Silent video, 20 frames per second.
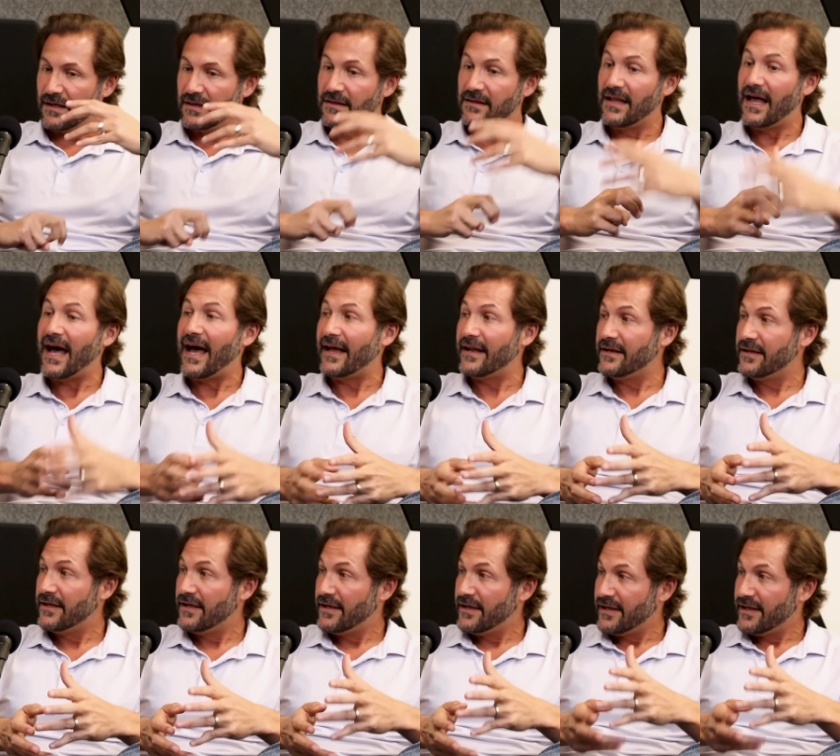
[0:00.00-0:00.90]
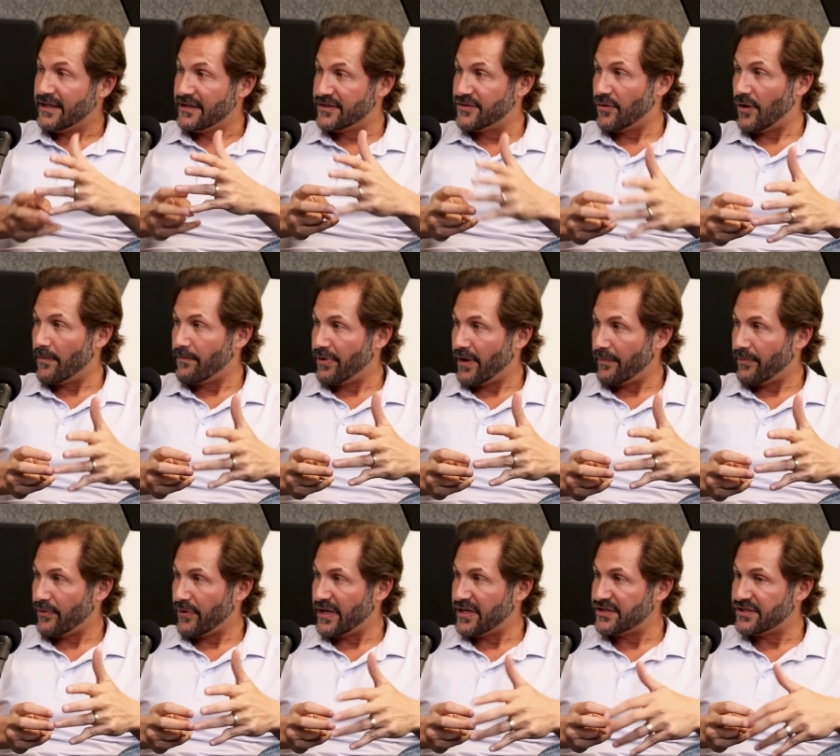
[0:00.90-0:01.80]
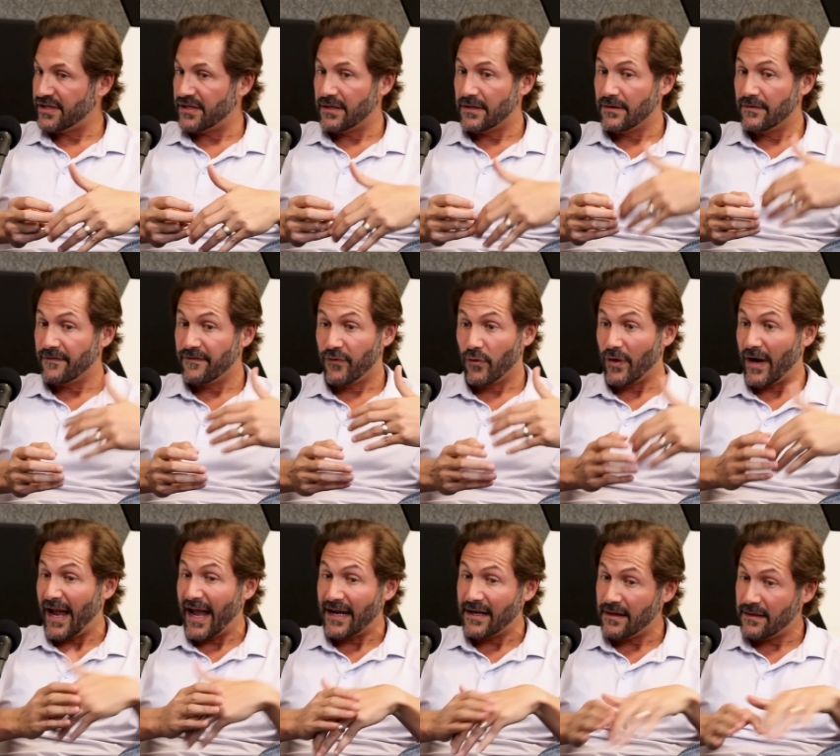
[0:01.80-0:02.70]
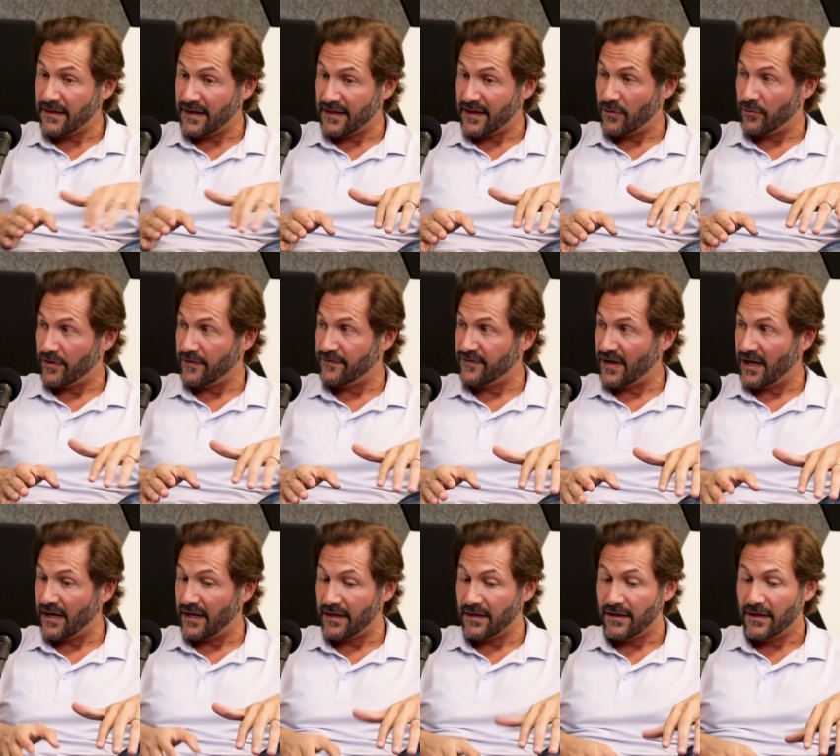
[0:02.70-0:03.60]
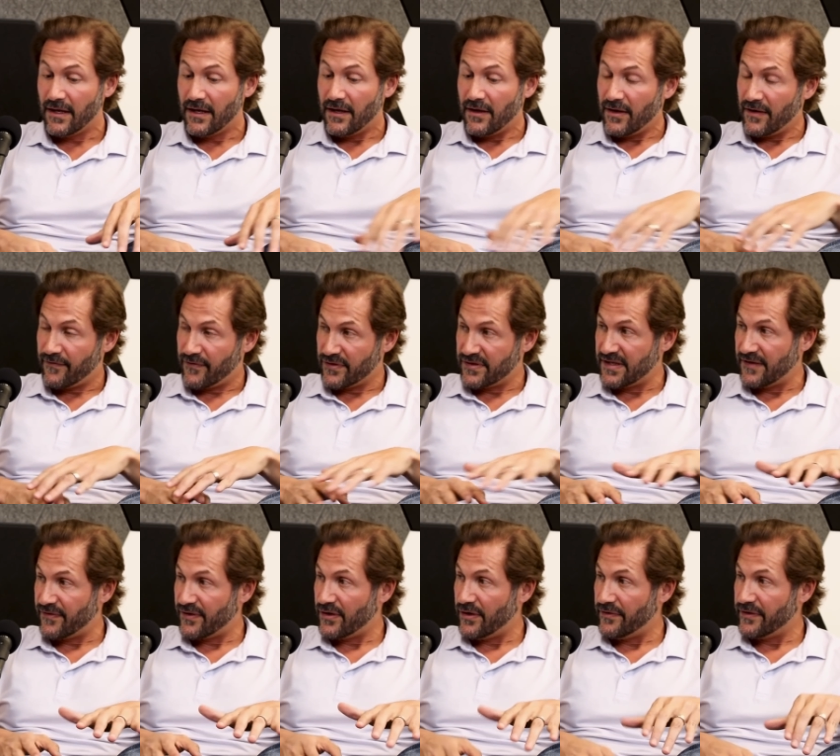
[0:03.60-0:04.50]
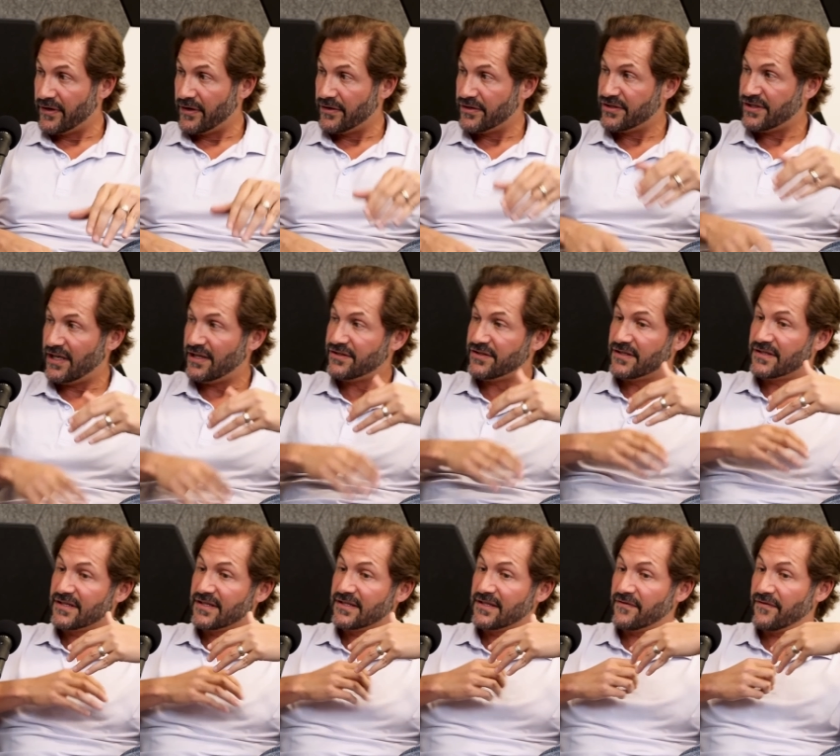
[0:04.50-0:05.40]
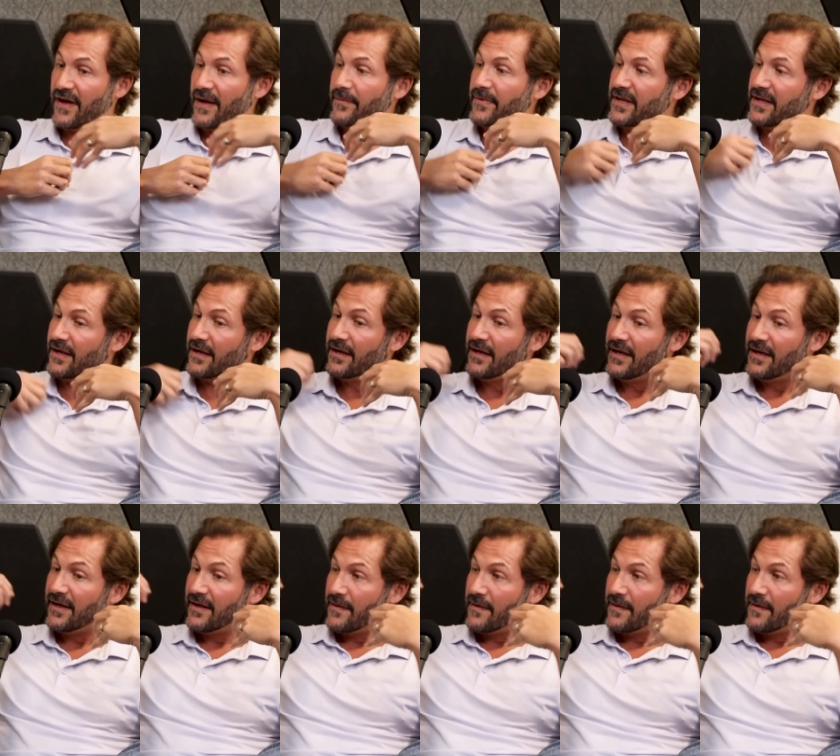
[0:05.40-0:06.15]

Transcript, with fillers: a lot into our preparation for anything that we've done for difficult negotiations because if I'm going to